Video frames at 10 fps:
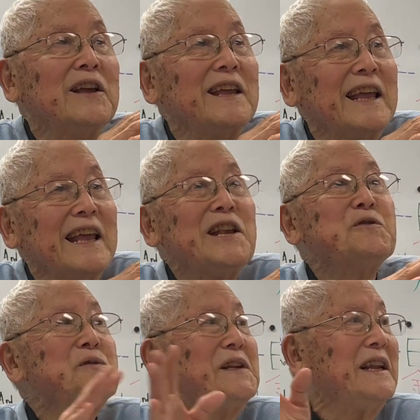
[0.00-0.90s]

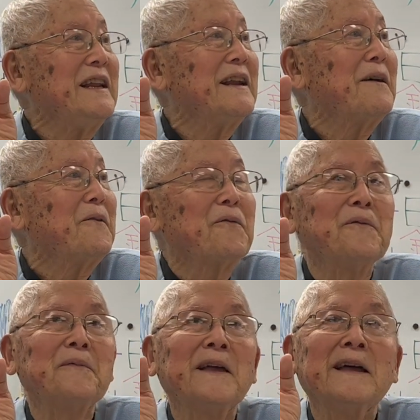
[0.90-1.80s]
Interestingly enough,
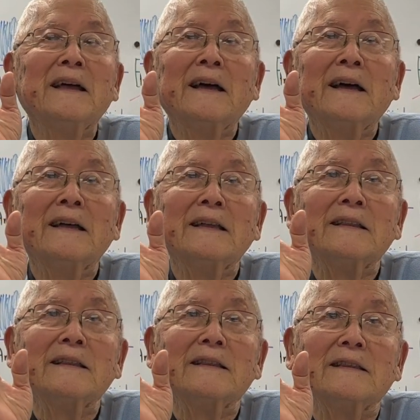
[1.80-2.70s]

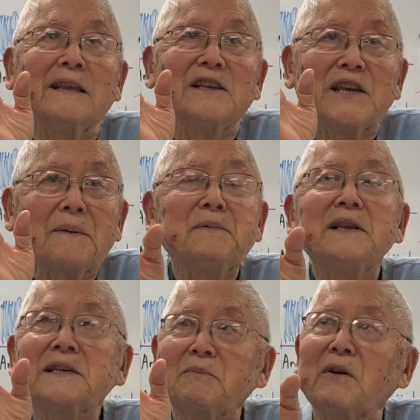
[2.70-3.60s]
the
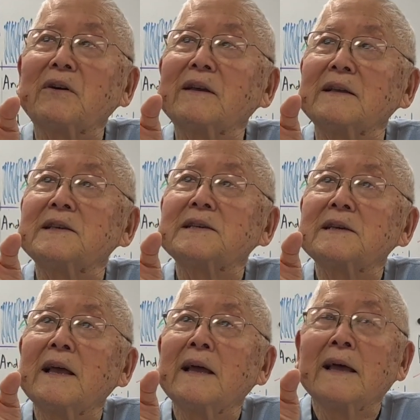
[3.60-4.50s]
Japanese Americans
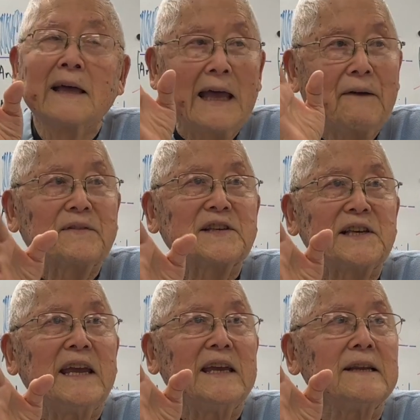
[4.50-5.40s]
have a
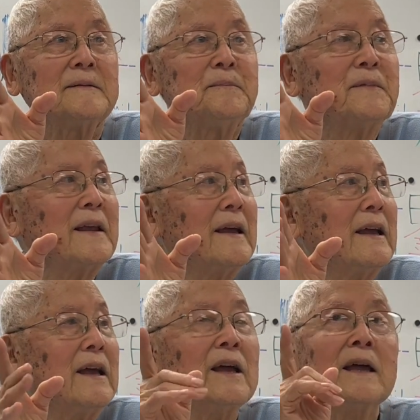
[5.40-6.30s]
saying,
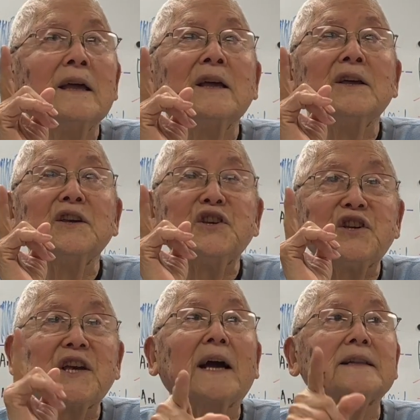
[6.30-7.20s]

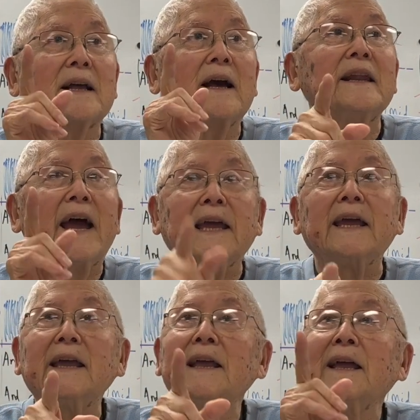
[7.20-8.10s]

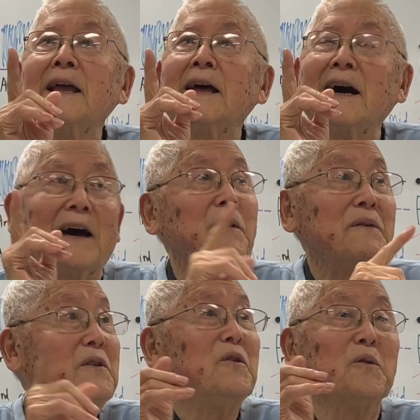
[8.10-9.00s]
shikataganai. I
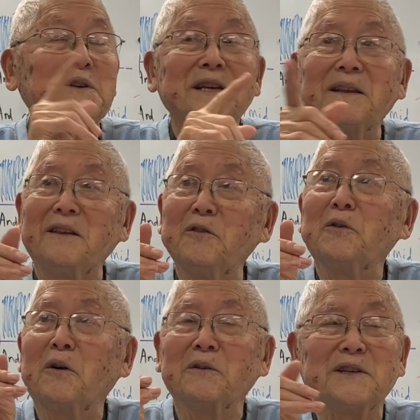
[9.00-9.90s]
mean, you
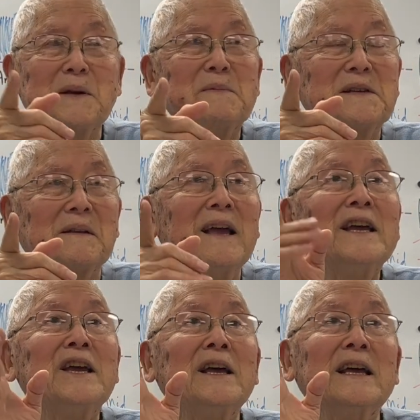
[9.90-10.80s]
all Japanese,
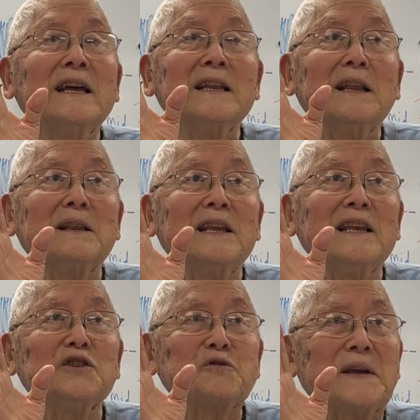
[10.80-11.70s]

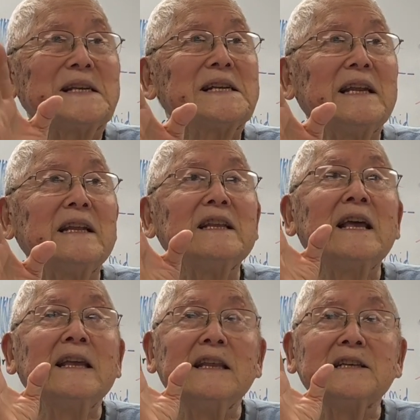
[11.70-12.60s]
translated,
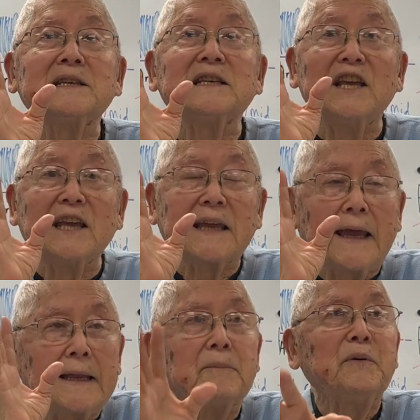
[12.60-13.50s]
he said, it
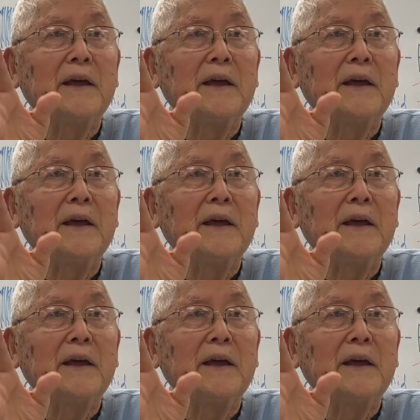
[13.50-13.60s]
can't be